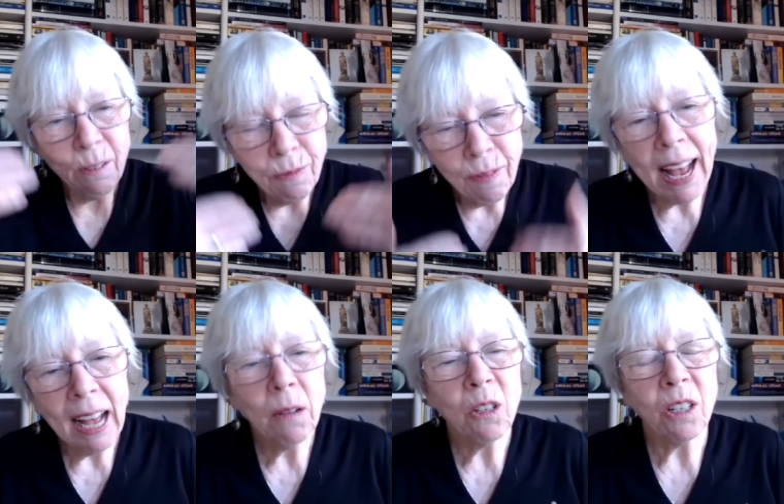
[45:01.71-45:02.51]

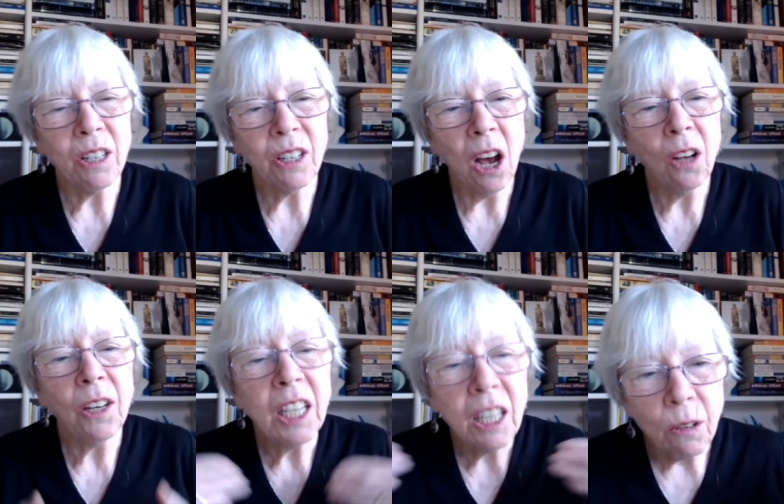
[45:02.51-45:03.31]
founded on a
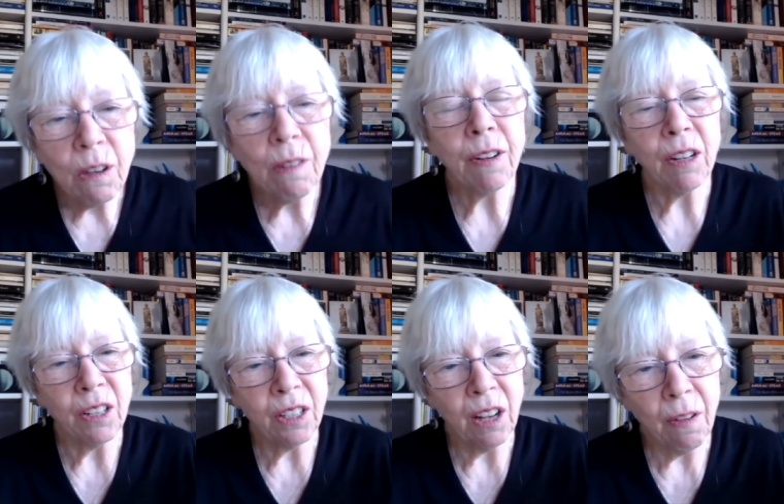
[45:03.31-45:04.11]

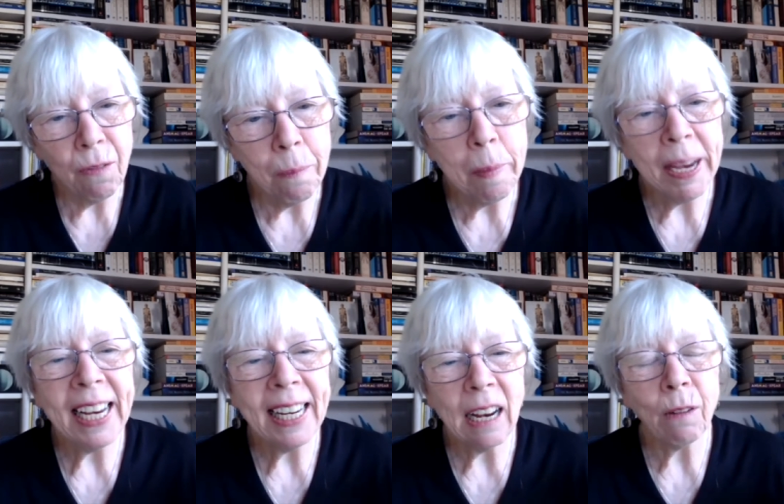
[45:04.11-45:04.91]
universe of
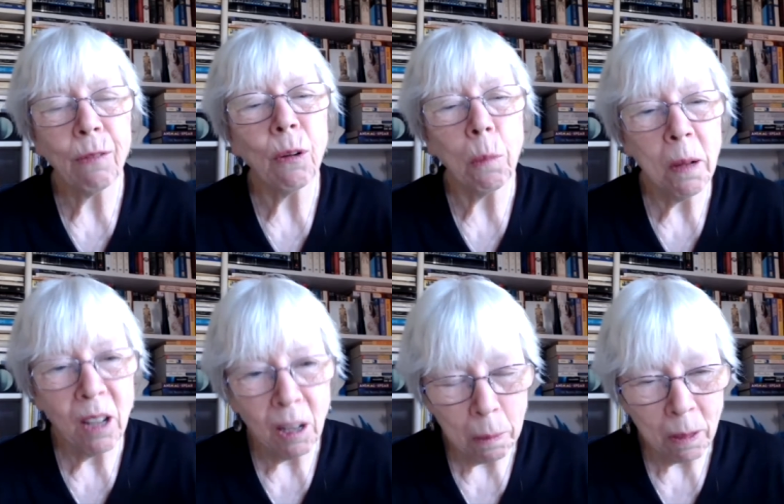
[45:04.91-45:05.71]
meaningful
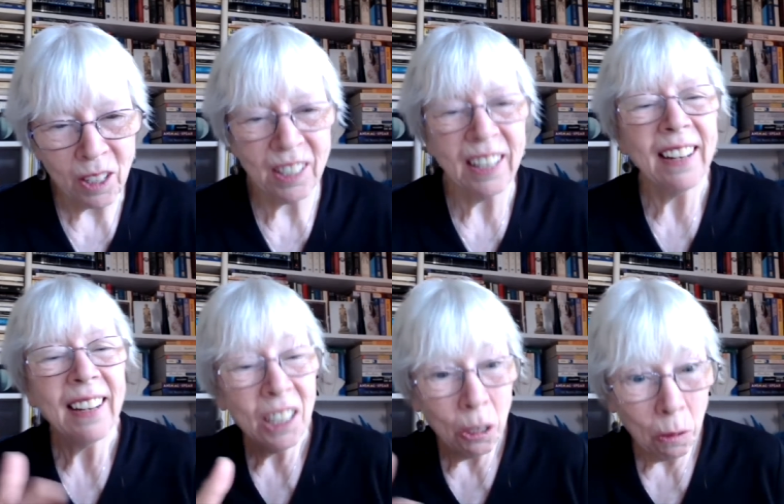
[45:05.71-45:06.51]
purpose
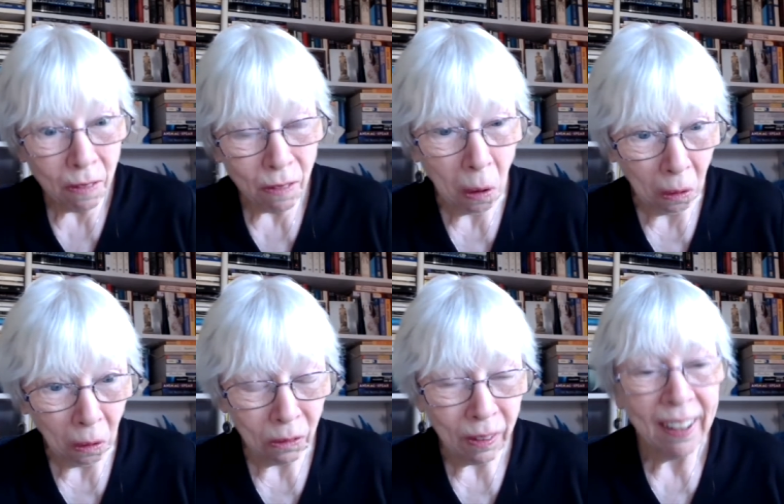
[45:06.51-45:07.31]
to
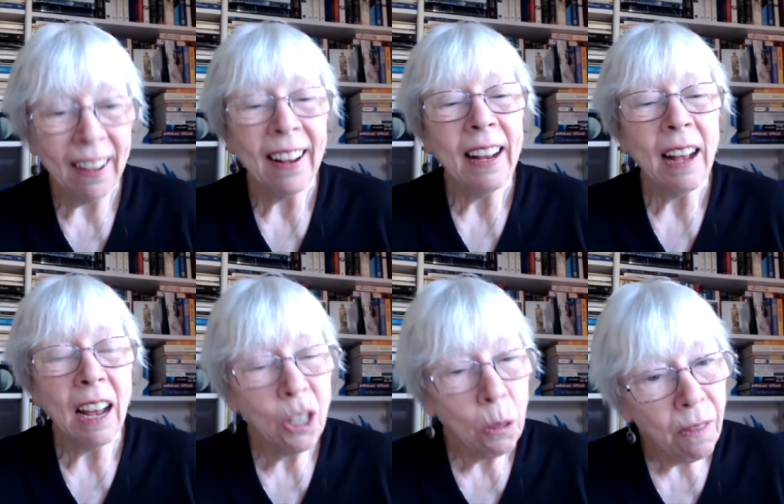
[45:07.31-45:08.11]
evolve
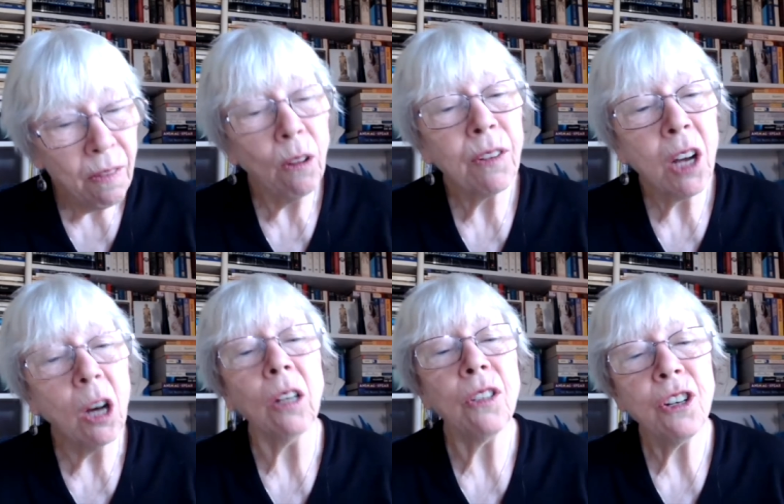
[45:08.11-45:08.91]
and to evolve
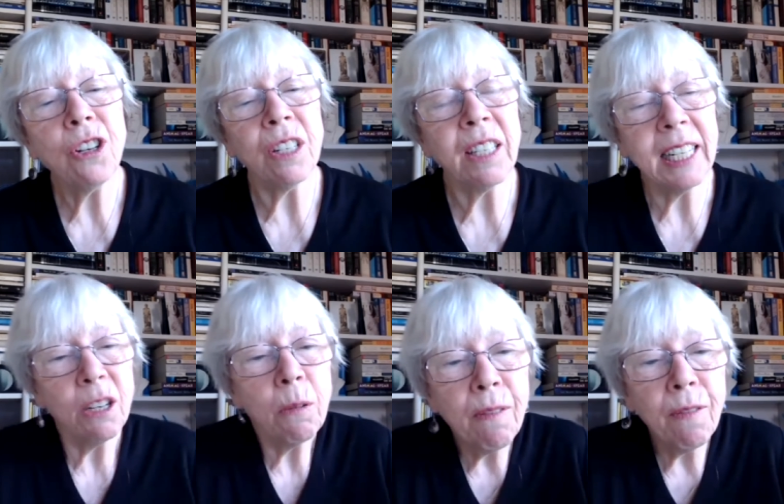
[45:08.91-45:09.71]
consciously,
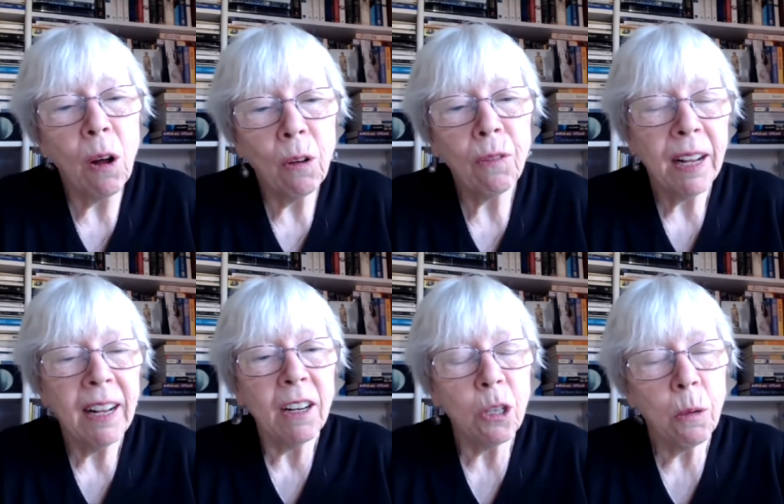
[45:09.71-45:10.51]
to evolve,
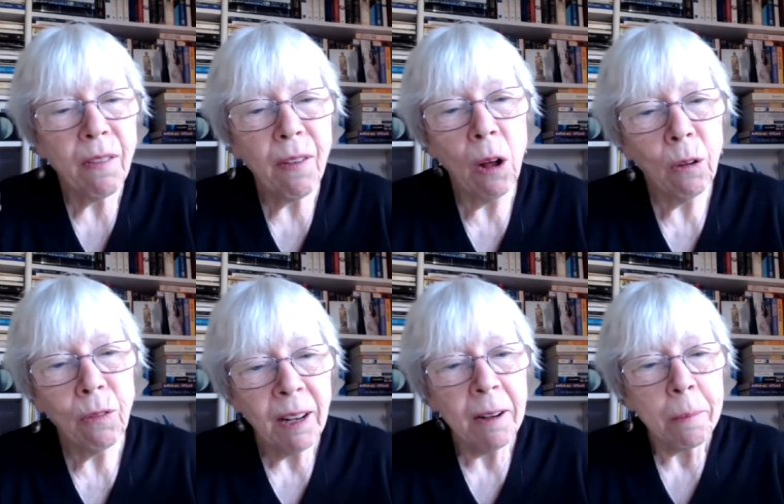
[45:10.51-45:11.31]
to evolve
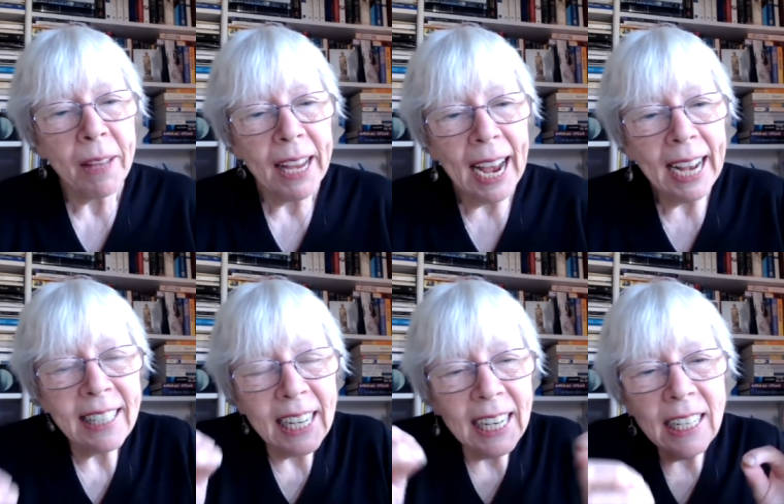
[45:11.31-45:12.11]
as
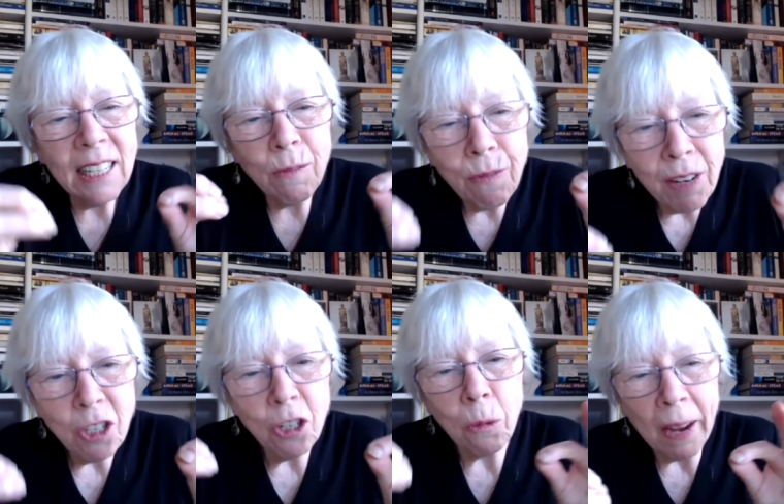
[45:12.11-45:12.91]

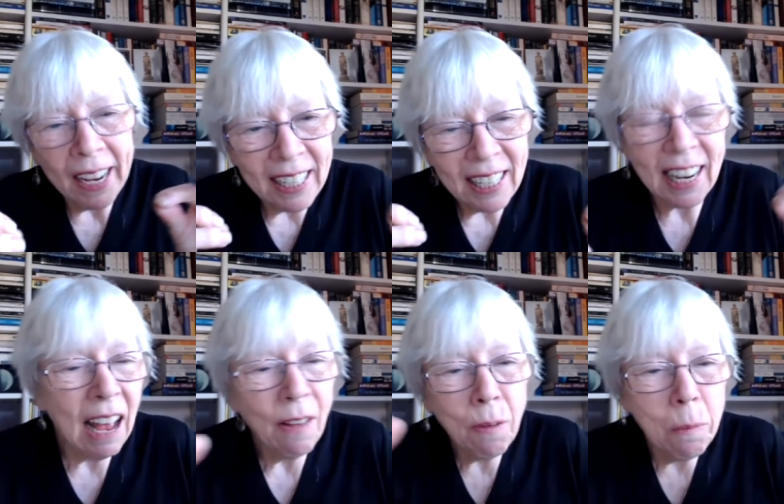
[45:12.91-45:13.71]
individuated,
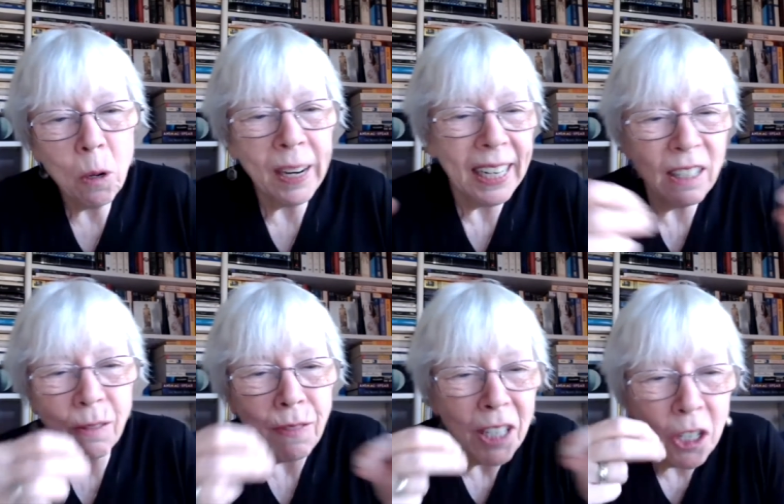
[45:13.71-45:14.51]
ever more
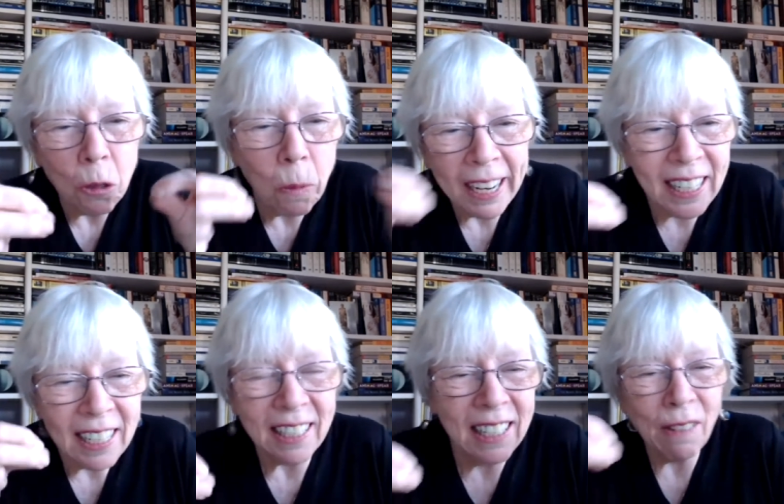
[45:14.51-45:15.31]

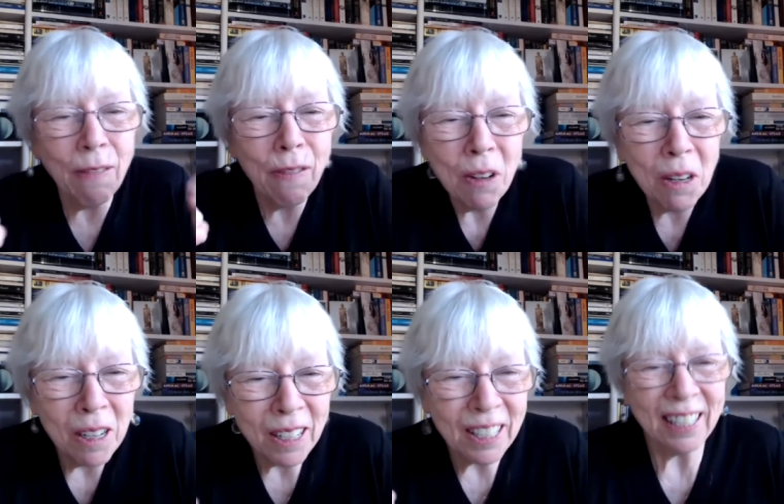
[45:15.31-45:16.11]
individuated,
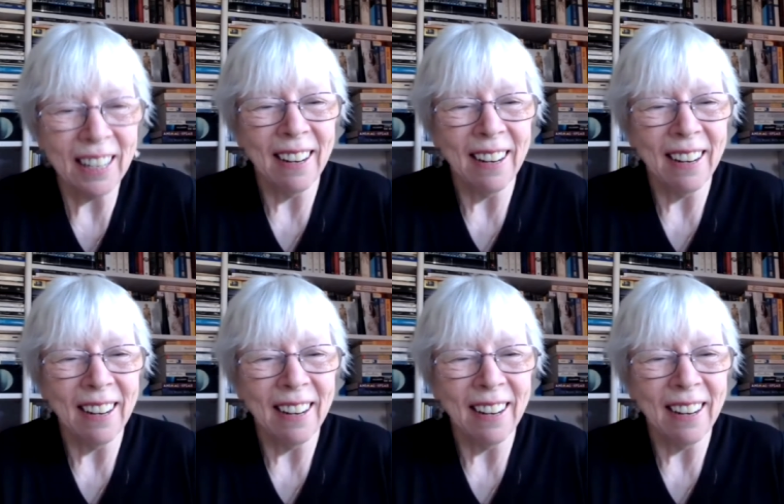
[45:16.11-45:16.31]
diverse,